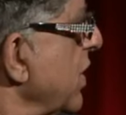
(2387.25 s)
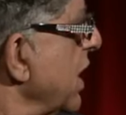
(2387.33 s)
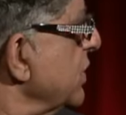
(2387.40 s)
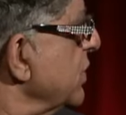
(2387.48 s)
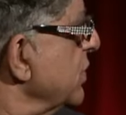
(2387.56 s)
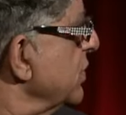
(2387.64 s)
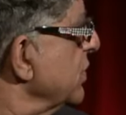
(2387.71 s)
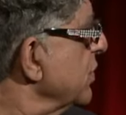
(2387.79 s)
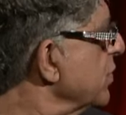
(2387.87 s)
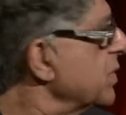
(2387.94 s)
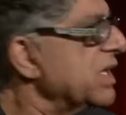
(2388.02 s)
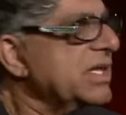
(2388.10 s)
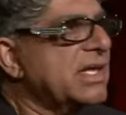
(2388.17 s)
try to do
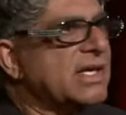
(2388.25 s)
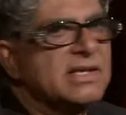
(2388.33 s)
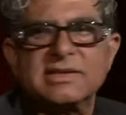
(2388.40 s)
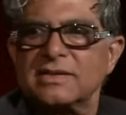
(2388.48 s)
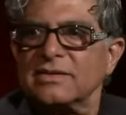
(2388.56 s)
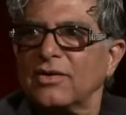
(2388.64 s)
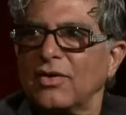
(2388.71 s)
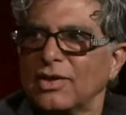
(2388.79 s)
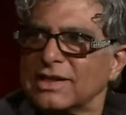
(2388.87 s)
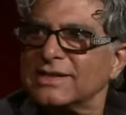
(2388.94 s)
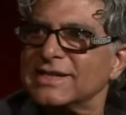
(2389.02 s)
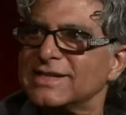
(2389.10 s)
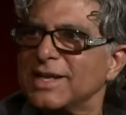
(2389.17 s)
too many things
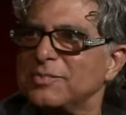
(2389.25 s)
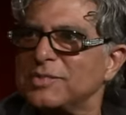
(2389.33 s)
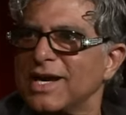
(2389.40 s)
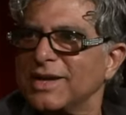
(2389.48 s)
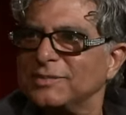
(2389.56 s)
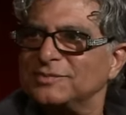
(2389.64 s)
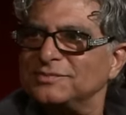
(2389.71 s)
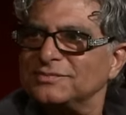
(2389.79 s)
all at the same time.